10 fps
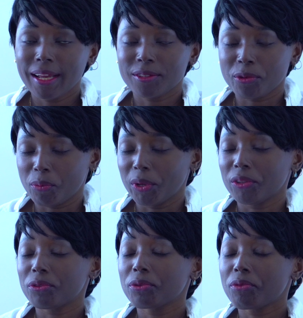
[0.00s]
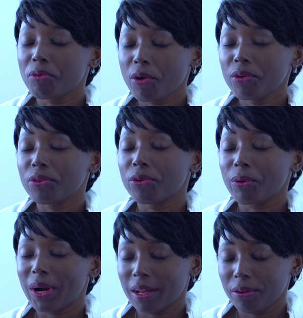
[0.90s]
So once you grow your
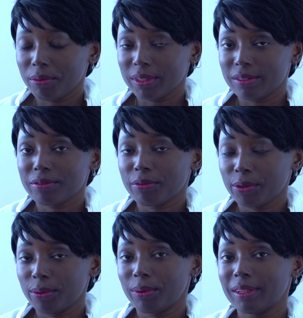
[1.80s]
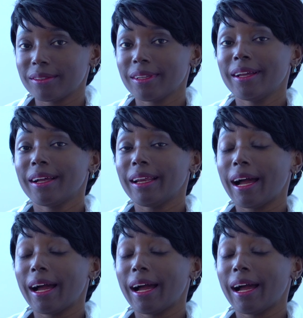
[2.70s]
100 followers, the